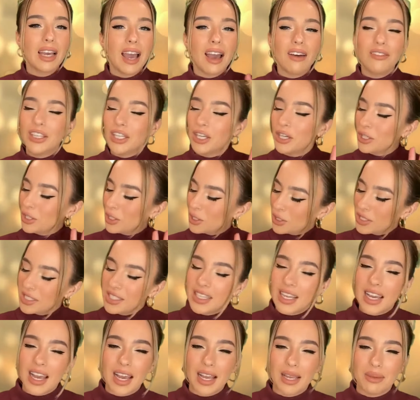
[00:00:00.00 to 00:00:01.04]
Having a good
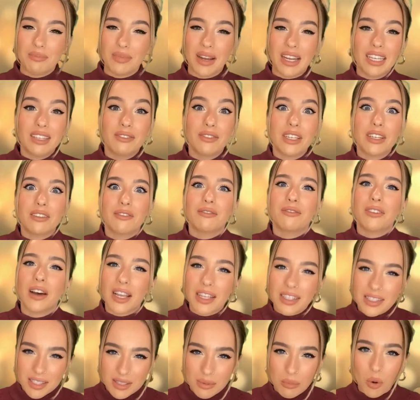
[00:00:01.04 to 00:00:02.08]
time might even
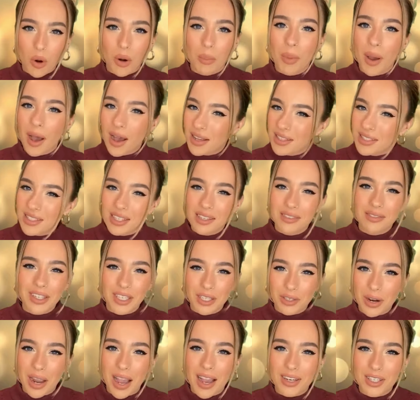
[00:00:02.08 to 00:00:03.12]
invite some more positive
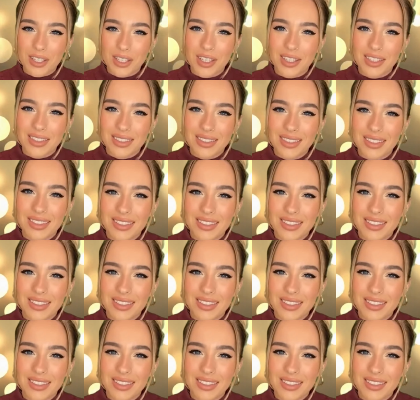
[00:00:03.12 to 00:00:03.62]
interaction.